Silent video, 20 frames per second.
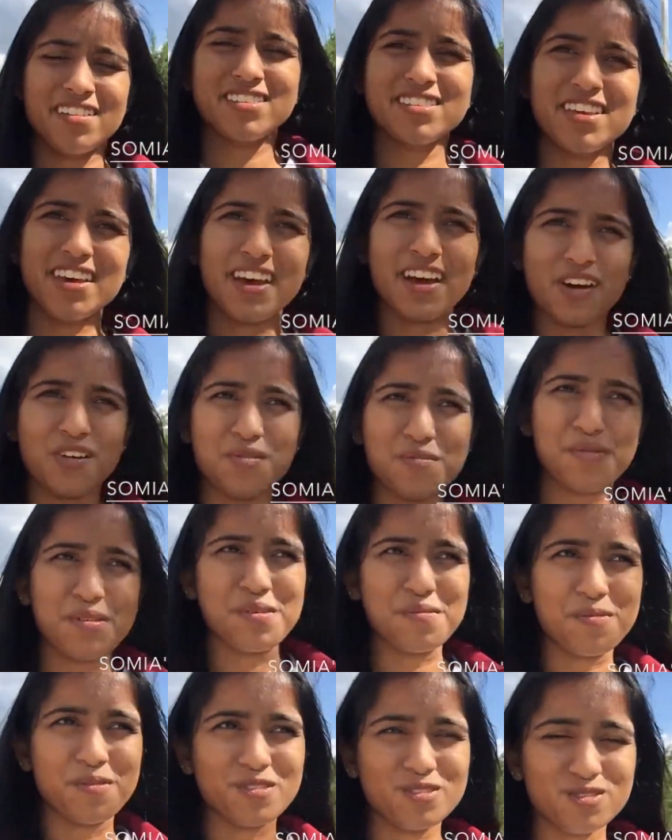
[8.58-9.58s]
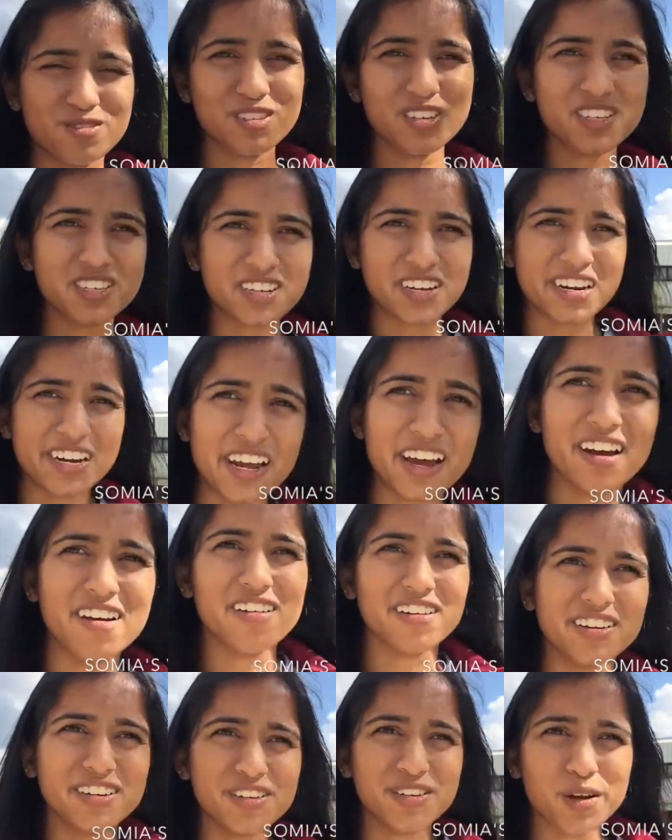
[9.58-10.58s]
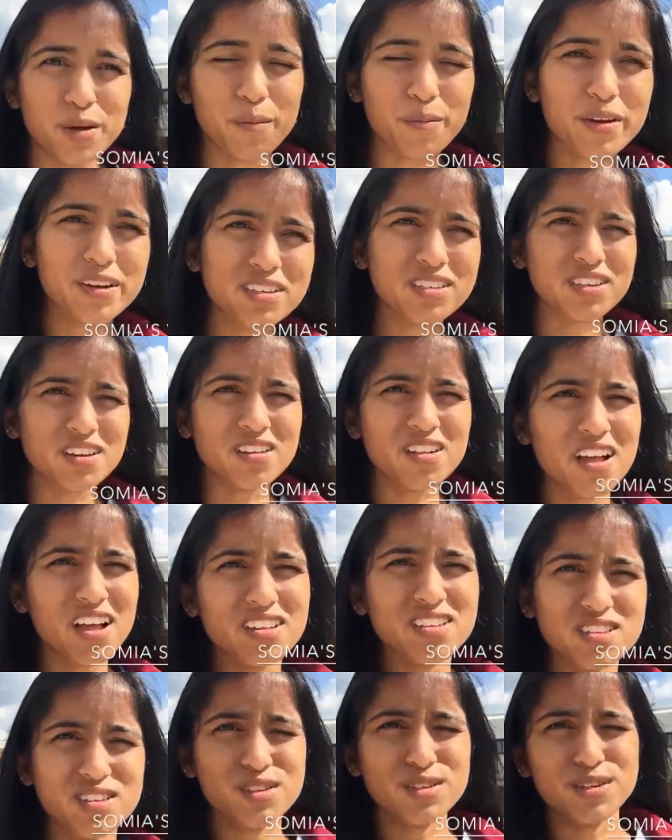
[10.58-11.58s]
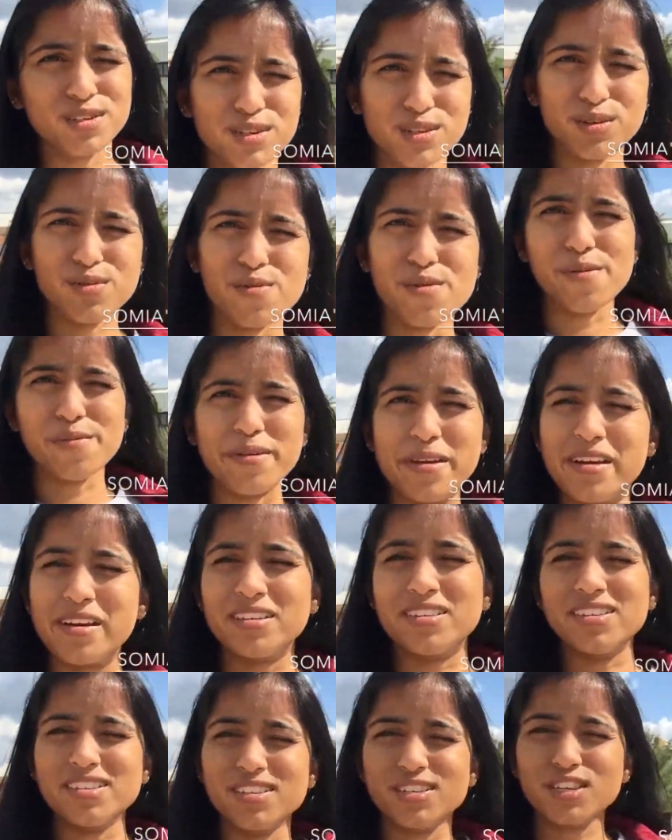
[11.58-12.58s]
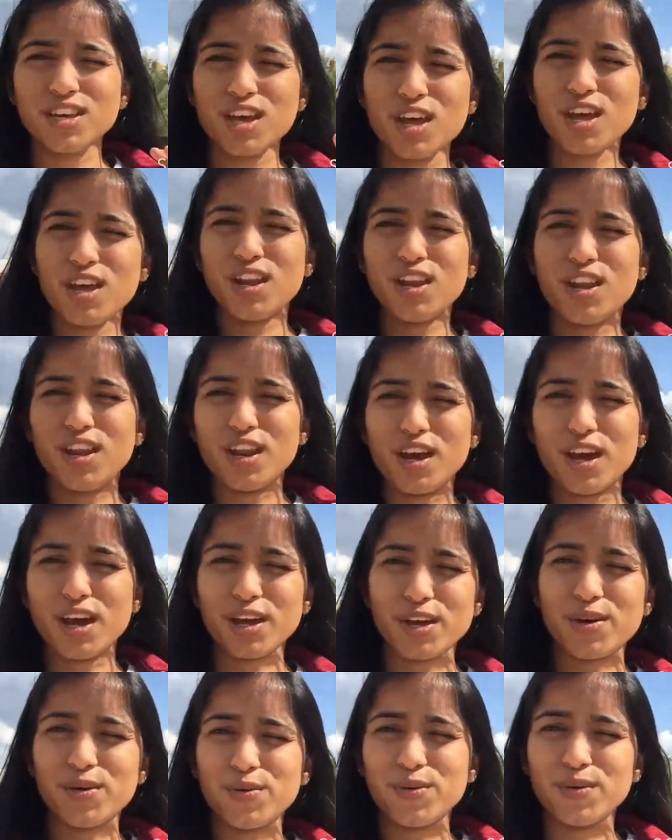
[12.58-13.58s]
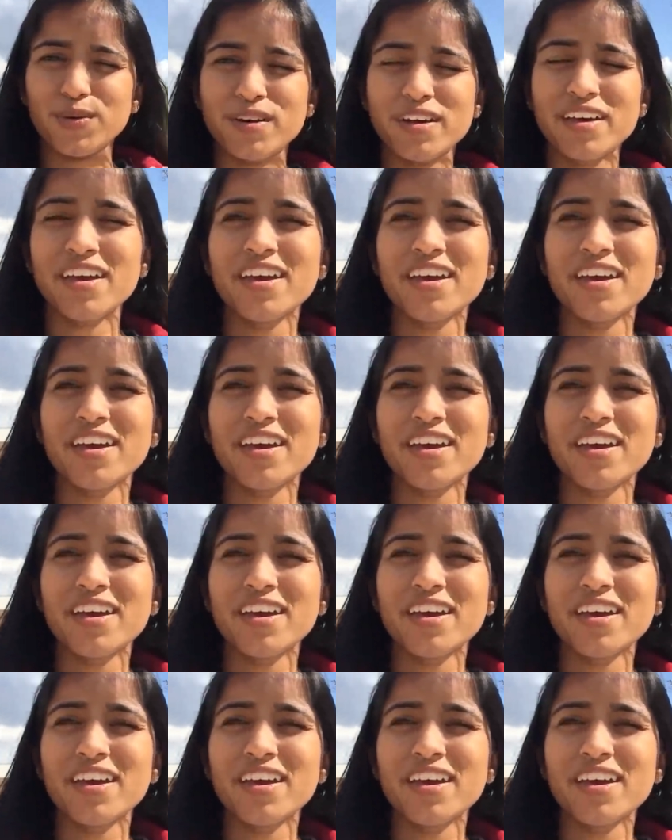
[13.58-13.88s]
to help people. It's really sunny out and you don't bring sunglasses to school because it's not cool.